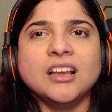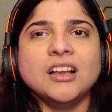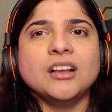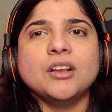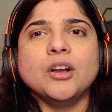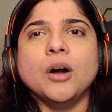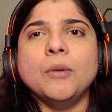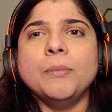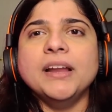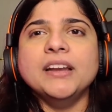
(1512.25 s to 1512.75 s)

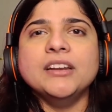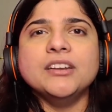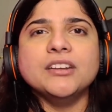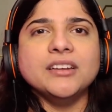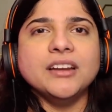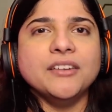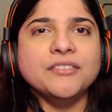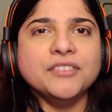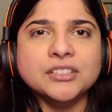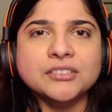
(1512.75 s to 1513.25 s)
Comment
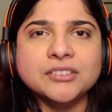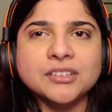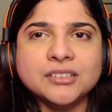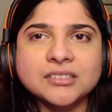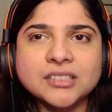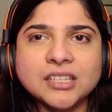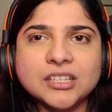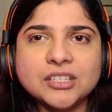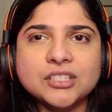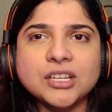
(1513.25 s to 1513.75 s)
on
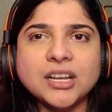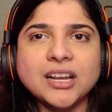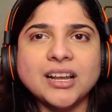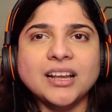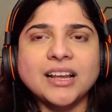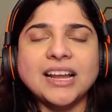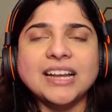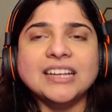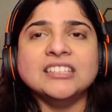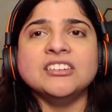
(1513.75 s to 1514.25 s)
everything they share,
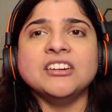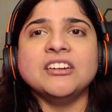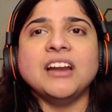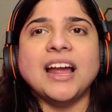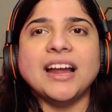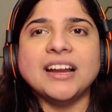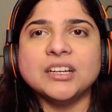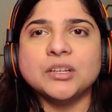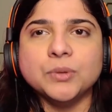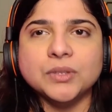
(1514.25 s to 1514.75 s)

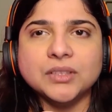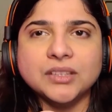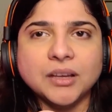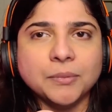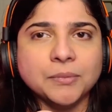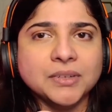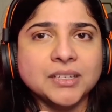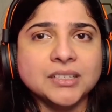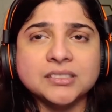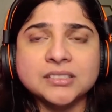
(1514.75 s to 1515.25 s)
interact with
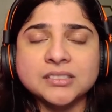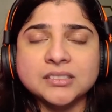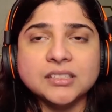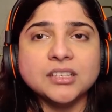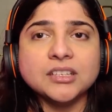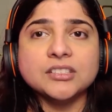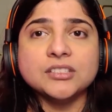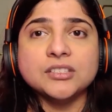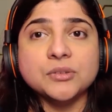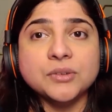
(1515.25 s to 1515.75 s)
them, because
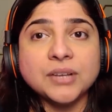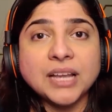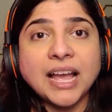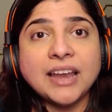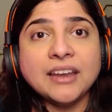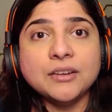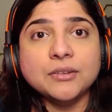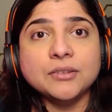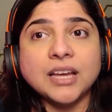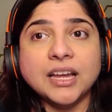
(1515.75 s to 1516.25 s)
you
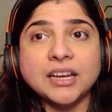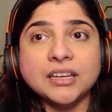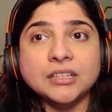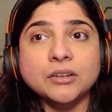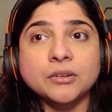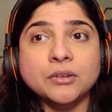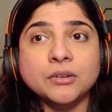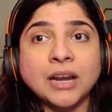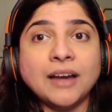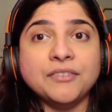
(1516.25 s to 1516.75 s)
can do that. You
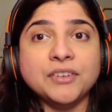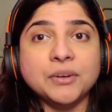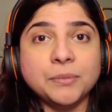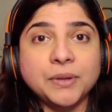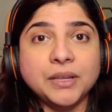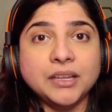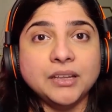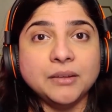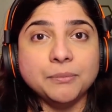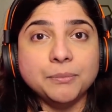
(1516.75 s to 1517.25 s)
don't have to
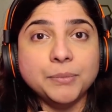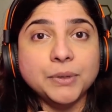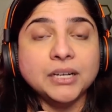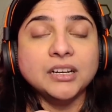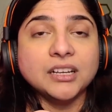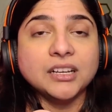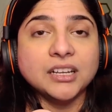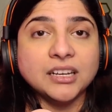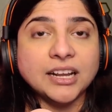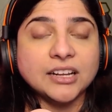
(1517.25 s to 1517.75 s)
build
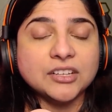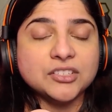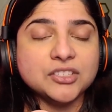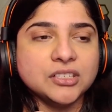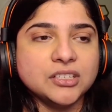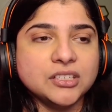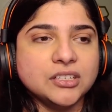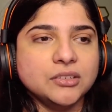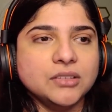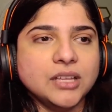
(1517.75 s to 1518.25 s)
a
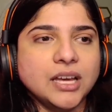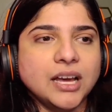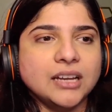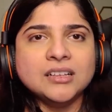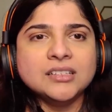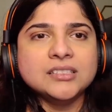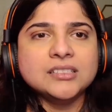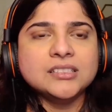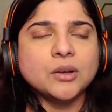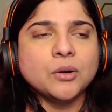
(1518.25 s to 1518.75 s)
connection to do that.
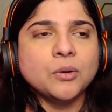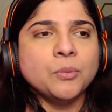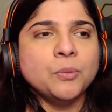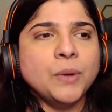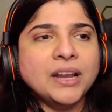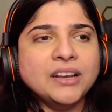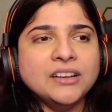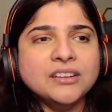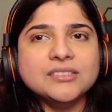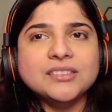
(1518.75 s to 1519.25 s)
So
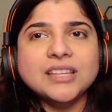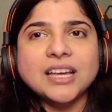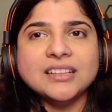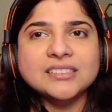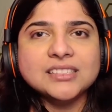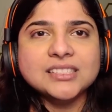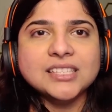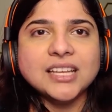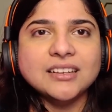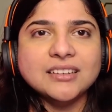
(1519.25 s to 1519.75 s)
when you
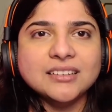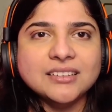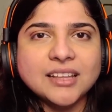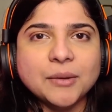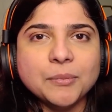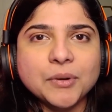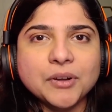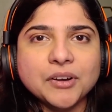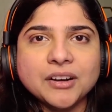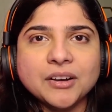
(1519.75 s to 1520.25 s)
then send
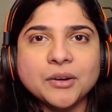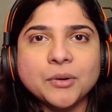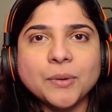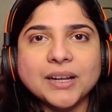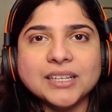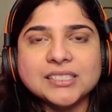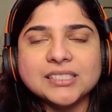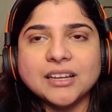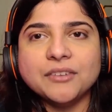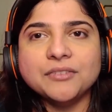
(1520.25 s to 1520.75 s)
them a
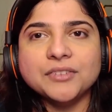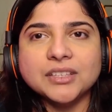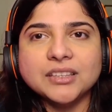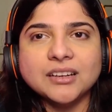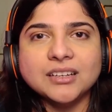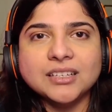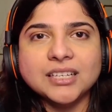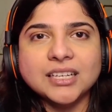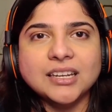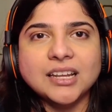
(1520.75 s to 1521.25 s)
request after
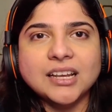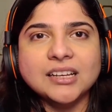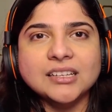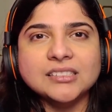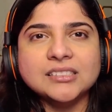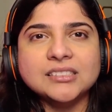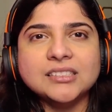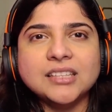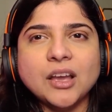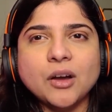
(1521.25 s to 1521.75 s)
30
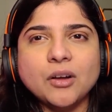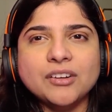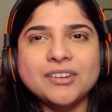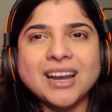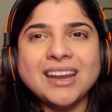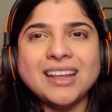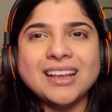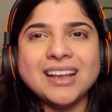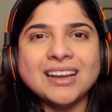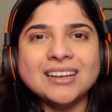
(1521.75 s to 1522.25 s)
days, they
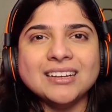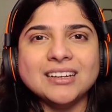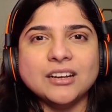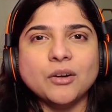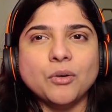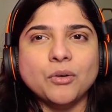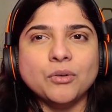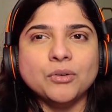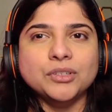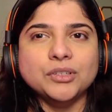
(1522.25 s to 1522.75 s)
already kind of
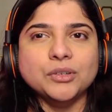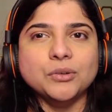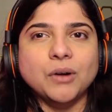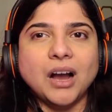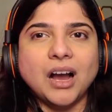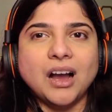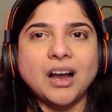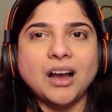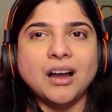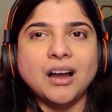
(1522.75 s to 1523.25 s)
know who you are.